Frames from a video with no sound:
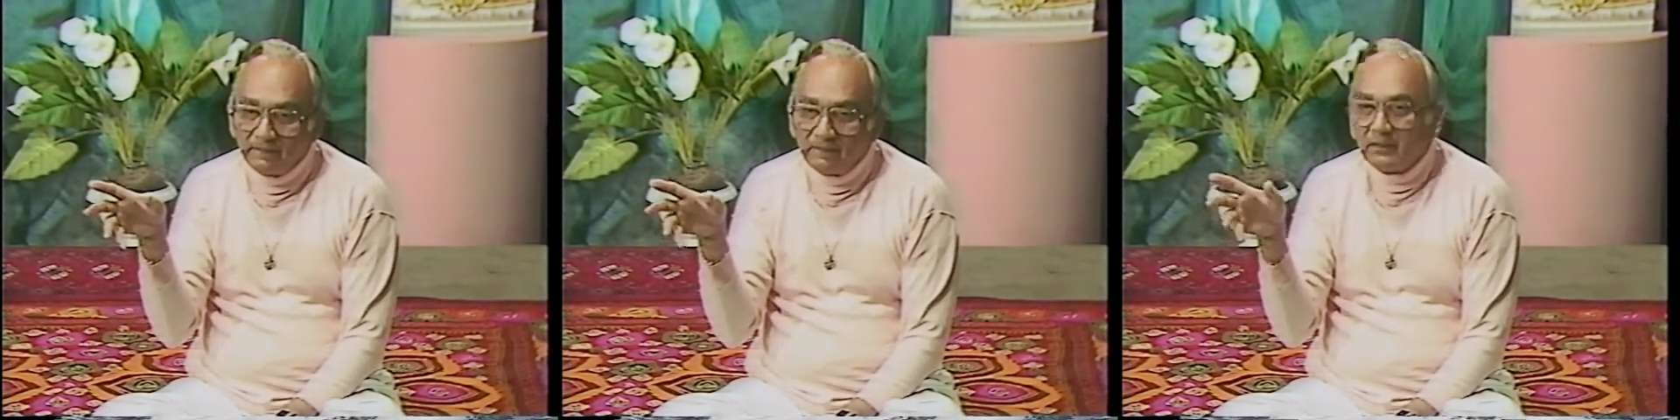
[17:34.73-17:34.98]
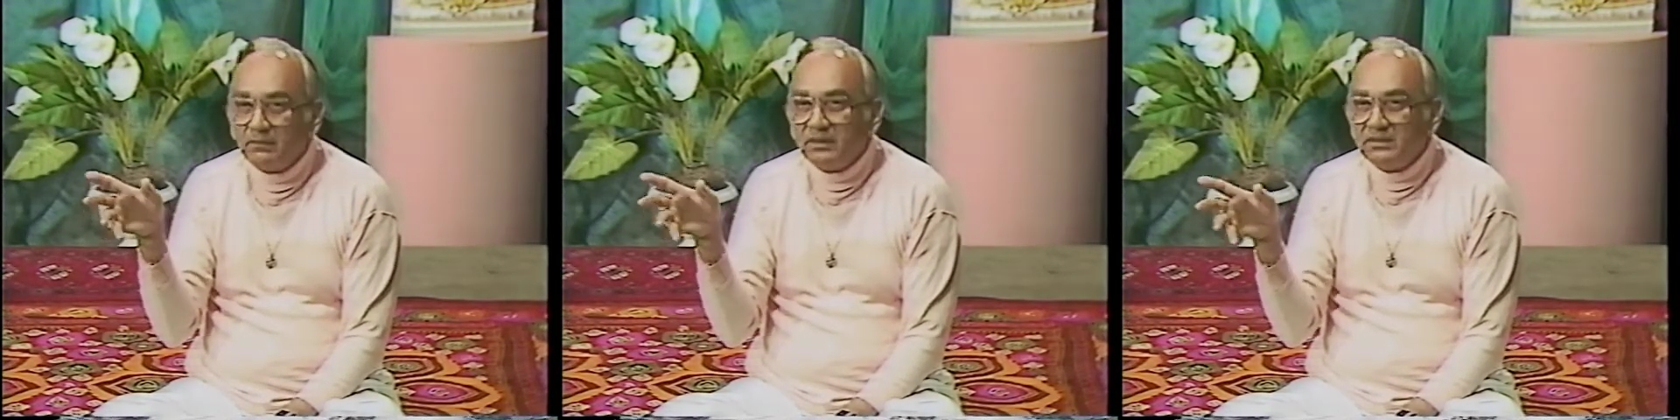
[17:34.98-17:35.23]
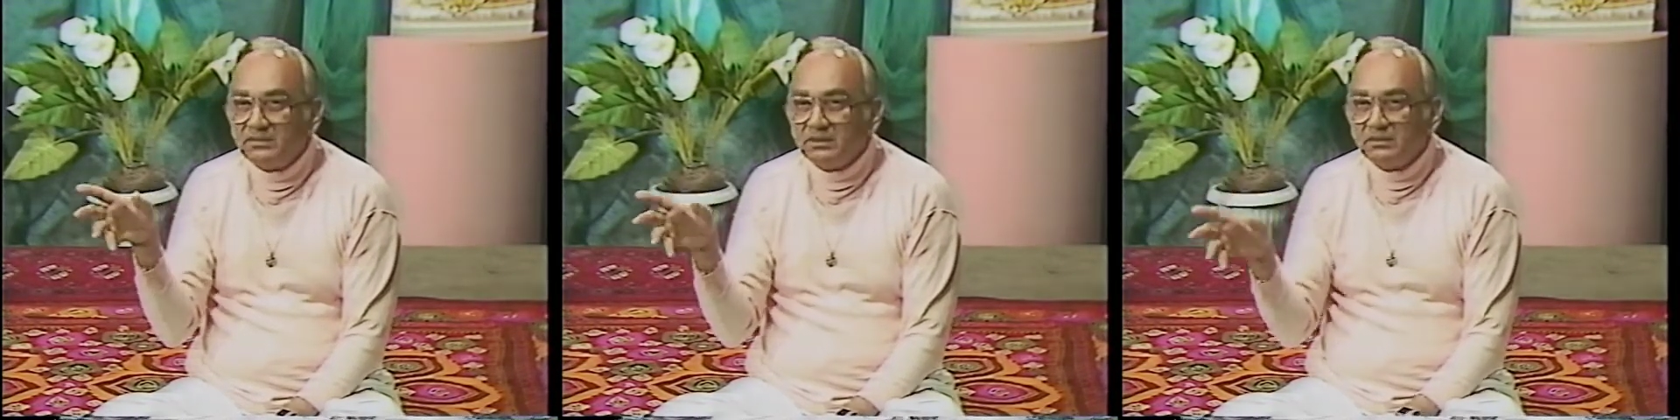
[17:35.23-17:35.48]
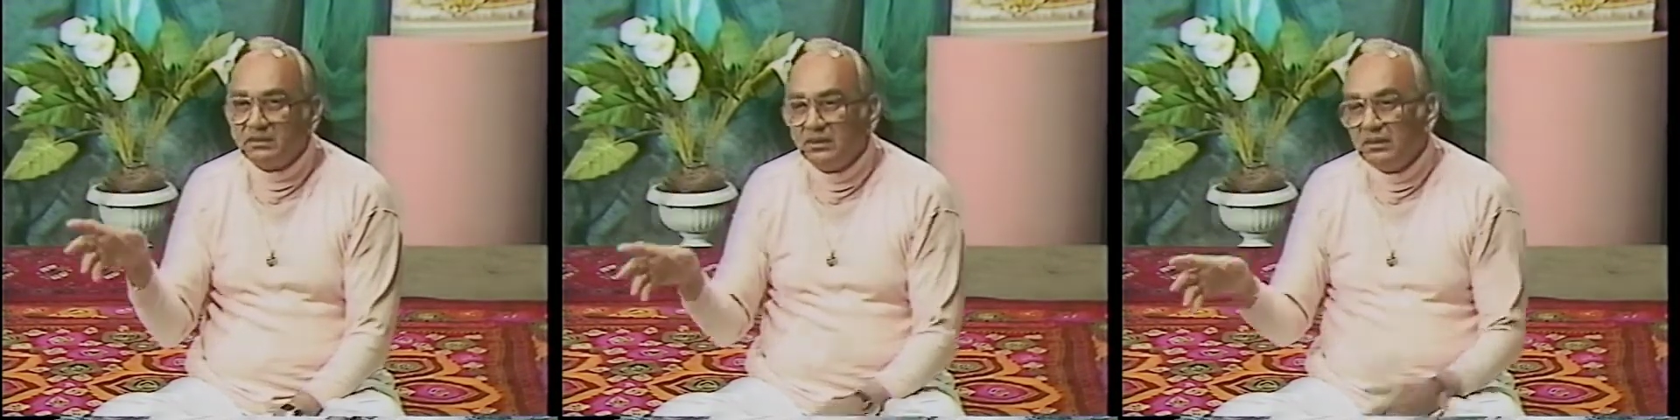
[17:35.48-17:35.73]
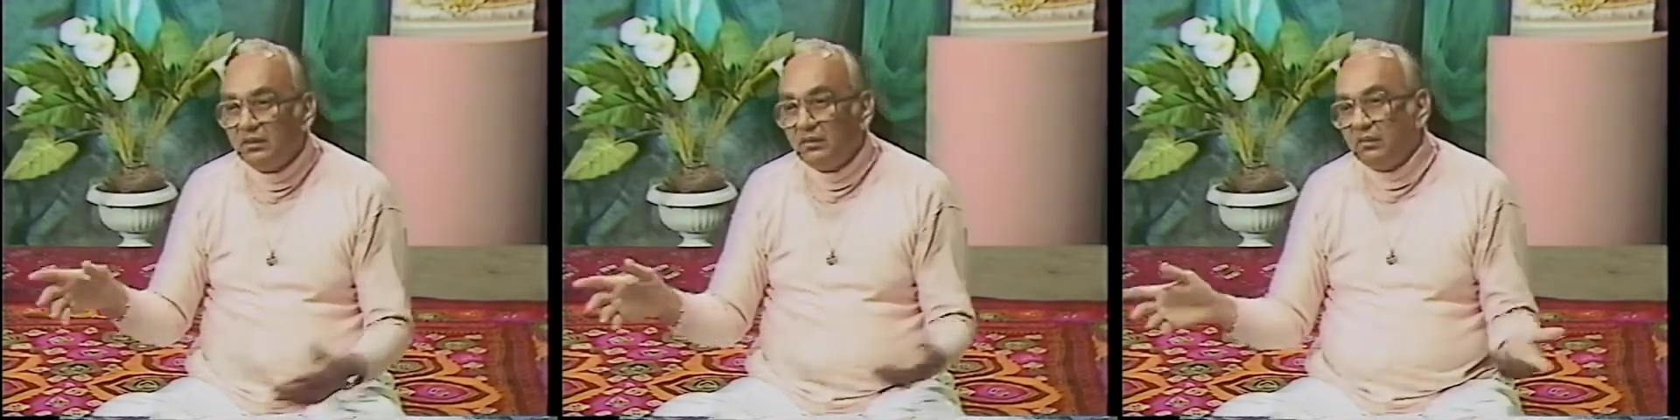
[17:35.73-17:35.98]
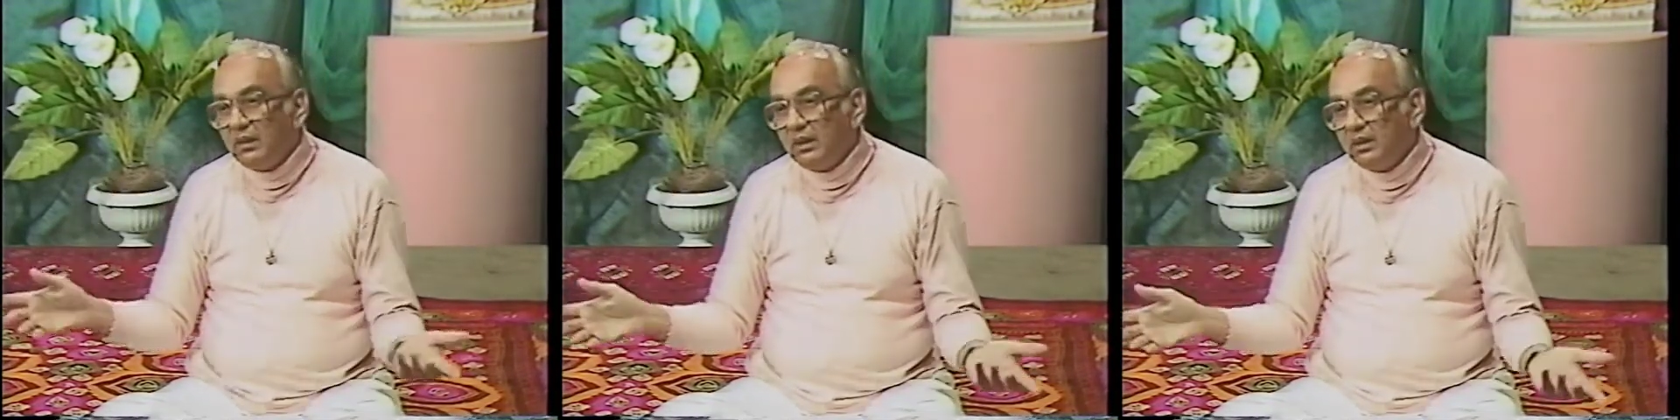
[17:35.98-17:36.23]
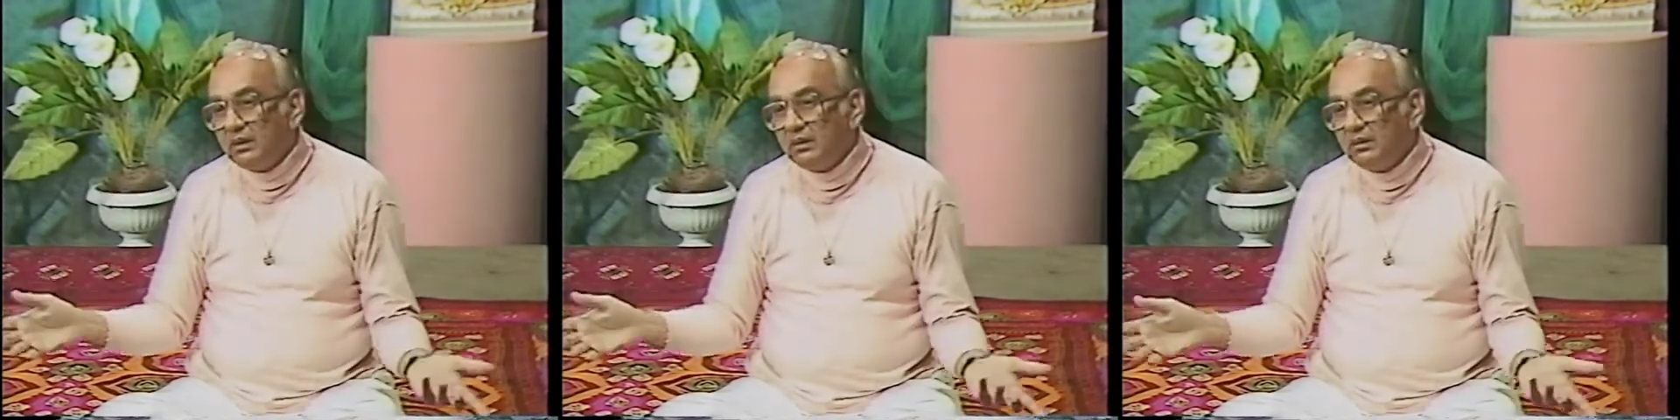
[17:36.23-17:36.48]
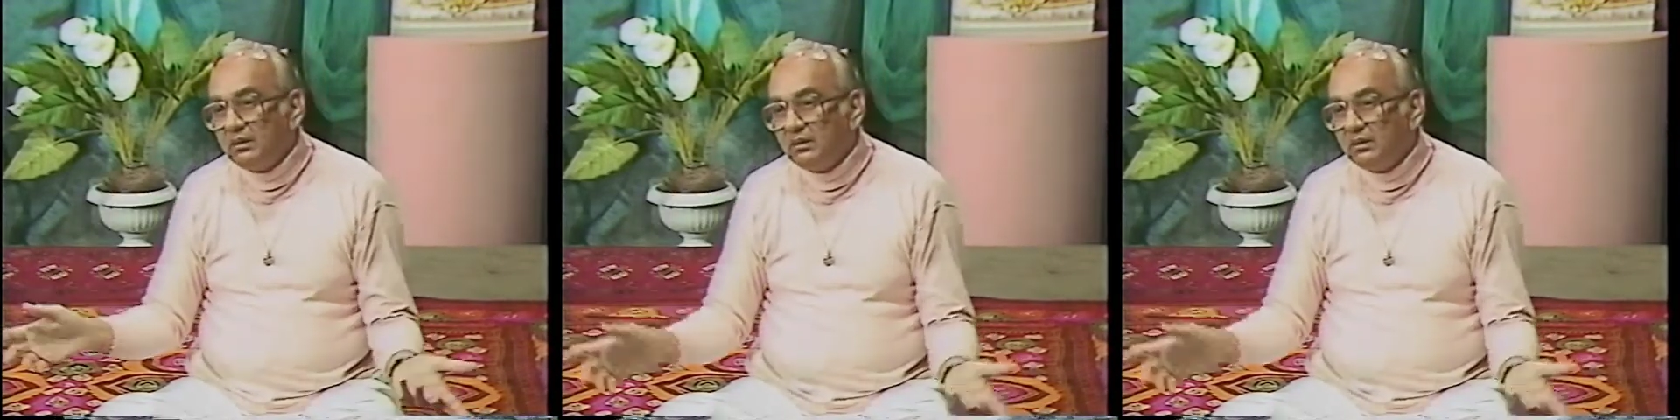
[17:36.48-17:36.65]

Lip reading: Somebody says, why